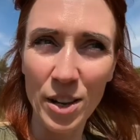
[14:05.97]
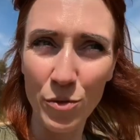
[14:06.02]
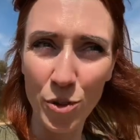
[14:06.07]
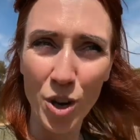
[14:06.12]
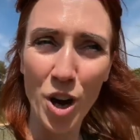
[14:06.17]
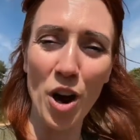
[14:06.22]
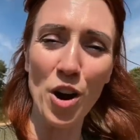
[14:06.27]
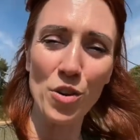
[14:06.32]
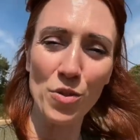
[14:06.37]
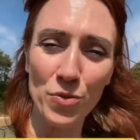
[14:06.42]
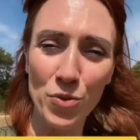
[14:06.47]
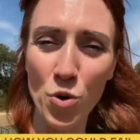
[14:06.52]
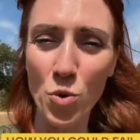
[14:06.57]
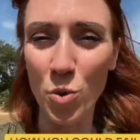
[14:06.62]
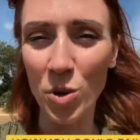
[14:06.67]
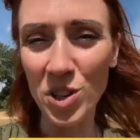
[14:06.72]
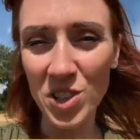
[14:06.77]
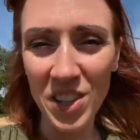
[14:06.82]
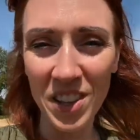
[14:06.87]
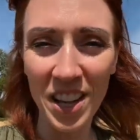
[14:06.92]
If you're going
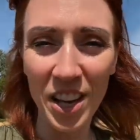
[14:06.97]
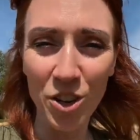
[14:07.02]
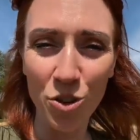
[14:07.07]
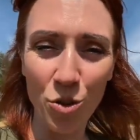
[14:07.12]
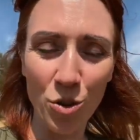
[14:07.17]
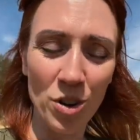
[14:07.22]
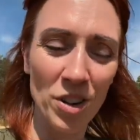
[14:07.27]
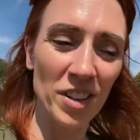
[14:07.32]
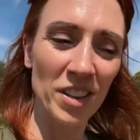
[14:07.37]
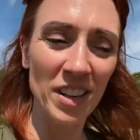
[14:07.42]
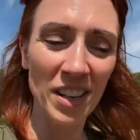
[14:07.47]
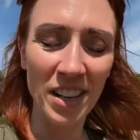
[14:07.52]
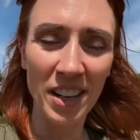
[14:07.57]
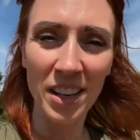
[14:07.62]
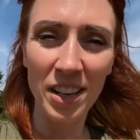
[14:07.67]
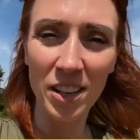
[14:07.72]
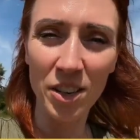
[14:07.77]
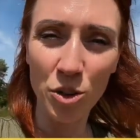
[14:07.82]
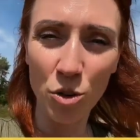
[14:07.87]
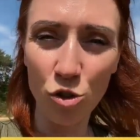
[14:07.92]
forwards and then your
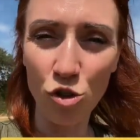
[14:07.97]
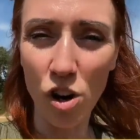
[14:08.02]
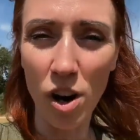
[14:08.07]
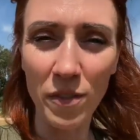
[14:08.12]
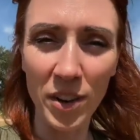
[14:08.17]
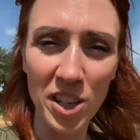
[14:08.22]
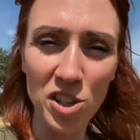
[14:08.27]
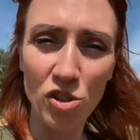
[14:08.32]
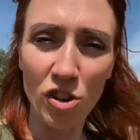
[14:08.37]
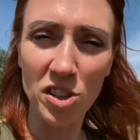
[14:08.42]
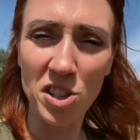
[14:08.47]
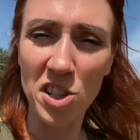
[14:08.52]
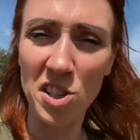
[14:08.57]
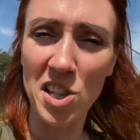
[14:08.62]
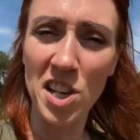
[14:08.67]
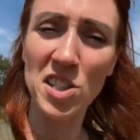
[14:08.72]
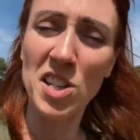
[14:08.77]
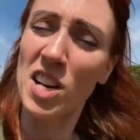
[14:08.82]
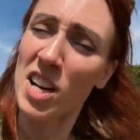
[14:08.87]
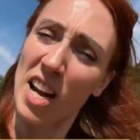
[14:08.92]
driving instructor
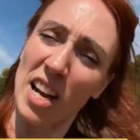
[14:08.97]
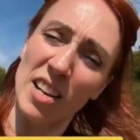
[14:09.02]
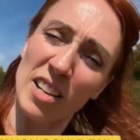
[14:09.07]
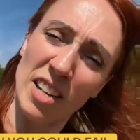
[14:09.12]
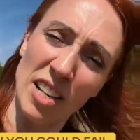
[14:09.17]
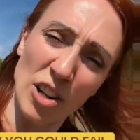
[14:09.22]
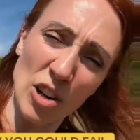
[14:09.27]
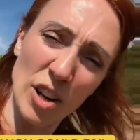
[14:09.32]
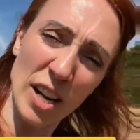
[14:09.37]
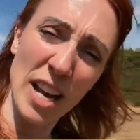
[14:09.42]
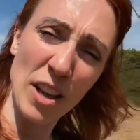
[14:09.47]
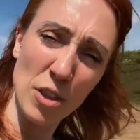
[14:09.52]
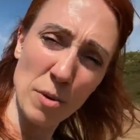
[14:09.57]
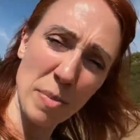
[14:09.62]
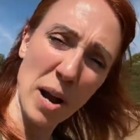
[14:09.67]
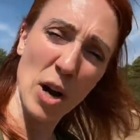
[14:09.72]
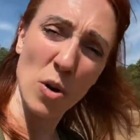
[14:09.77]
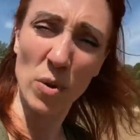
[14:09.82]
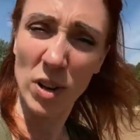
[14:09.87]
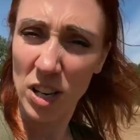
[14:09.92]
says, "Okay, can you look out the
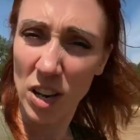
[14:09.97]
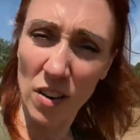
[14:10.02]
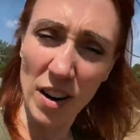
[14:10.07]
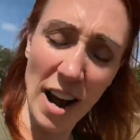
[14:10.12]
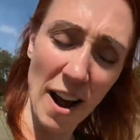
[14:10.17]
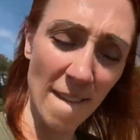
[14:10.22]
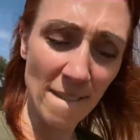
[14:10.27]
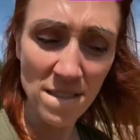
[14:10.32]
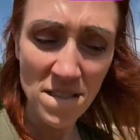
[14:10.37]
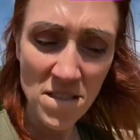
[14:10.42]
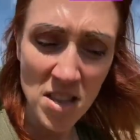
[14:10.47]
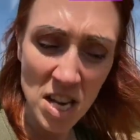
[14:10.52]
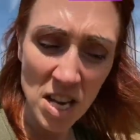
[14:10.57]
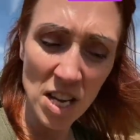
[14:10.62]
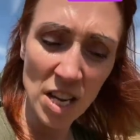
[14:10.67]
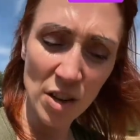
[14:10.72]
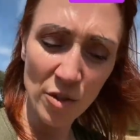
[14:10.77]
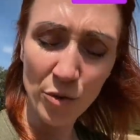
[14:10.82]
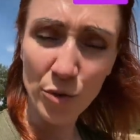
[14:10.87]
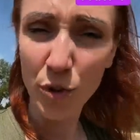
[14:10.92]
back window now
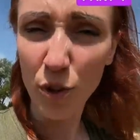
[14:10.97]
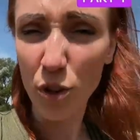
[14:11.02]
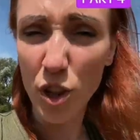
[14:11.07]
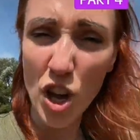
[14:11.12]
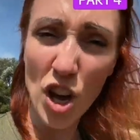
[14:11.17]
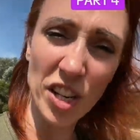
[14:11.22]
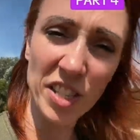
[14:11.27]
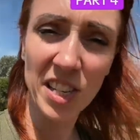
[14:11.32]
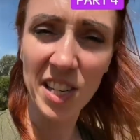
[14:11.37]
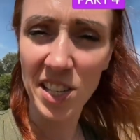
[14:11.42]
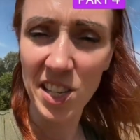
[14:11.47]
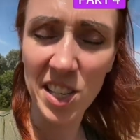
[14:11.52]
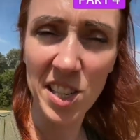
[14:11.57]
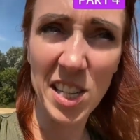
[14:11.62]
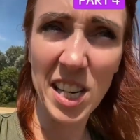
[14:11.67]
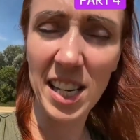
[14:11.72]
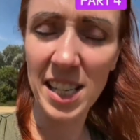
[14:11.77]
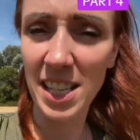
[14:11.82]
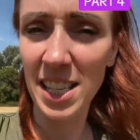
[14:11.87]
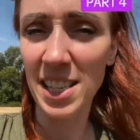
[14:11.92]
for 30 to
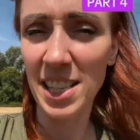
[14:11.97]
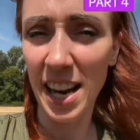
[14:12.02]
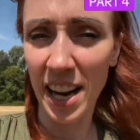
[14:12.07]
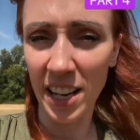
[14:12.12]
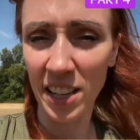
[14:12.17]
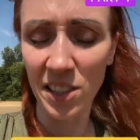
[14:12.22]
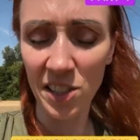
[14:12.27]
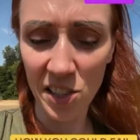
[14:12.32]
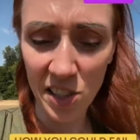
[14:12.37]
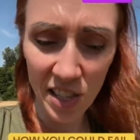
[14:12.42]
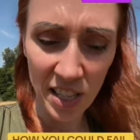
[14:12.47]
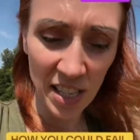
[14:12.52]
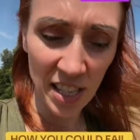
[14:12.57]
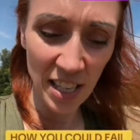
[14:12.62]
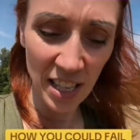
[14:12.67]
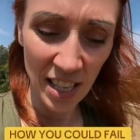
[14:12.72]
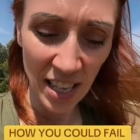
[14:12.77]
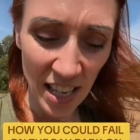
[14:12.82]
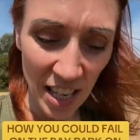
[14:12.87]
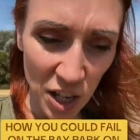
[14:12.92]
60 seconds?
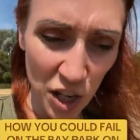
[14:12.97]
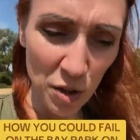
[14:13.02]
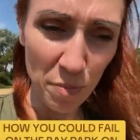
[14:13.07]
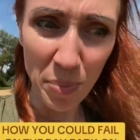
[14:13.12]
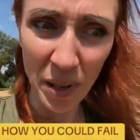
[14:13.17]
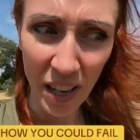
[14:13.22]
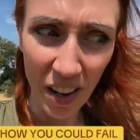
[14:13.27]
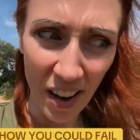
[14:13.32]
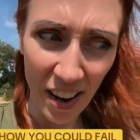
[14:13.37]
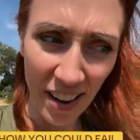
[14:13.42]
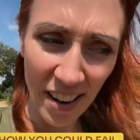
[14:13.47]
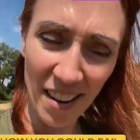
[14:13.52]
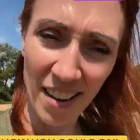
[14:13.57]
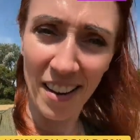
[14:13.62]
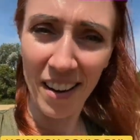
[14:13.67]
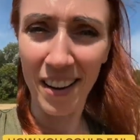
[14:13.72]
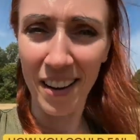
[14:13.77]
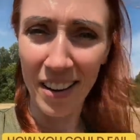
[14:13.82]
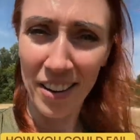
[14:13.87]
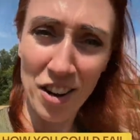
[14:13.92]
You'd be like,
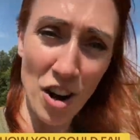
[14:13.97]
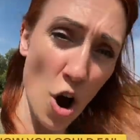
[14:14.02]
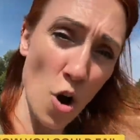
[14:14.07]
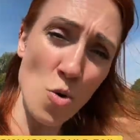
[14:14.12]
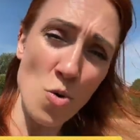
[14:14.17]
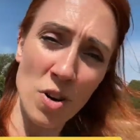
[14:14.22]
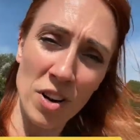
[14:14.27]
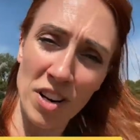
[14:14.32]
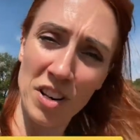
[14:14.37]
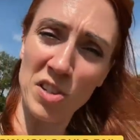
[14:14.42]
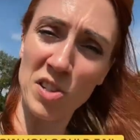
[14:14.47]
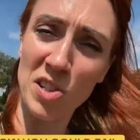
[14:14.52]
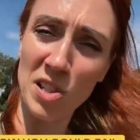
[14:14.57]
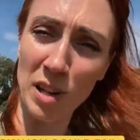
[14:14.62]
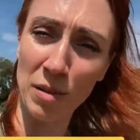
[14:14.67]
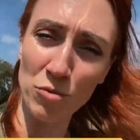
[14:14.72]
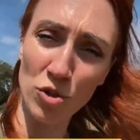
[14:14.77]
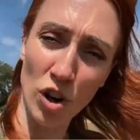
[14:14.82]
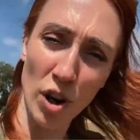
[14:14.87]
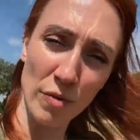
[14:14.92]
no, because
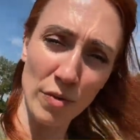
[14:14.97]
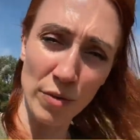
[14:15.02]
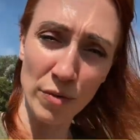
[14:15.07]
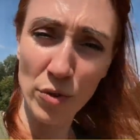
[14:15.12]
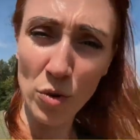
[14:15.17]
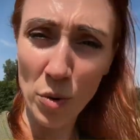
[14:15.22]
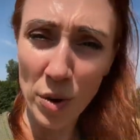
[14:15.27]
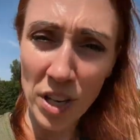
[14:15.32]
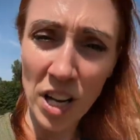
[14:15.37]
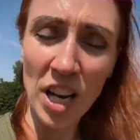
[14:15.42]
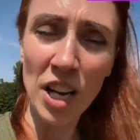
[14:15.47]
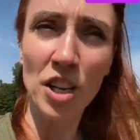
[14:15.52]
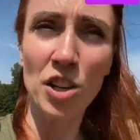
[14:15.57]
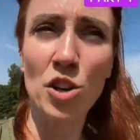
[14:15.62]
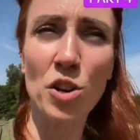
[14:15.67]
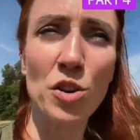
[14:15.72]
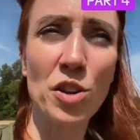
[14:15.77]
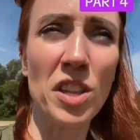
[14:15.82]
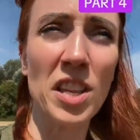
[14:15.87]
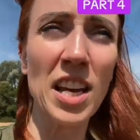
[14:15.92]
I'm driving forward.
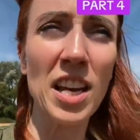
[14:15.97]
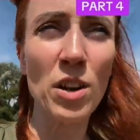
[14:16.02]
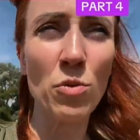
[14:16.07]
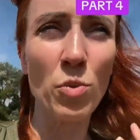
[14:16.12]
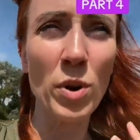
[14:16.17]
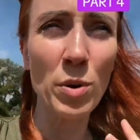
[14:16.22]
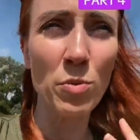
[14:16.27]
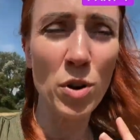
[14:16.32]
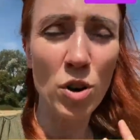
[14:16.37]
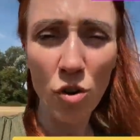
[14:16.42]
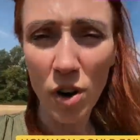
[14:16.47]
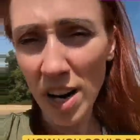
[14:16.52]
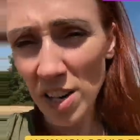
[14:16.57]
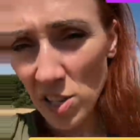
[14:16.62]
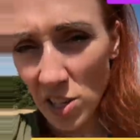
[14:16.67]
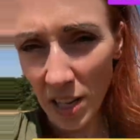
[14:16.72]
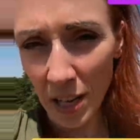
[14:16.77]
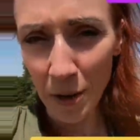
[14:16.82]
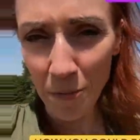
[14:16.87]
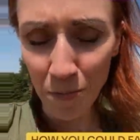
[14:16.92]
You'd think we were
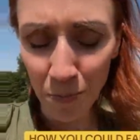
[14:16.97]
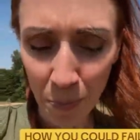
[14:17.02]
crazy.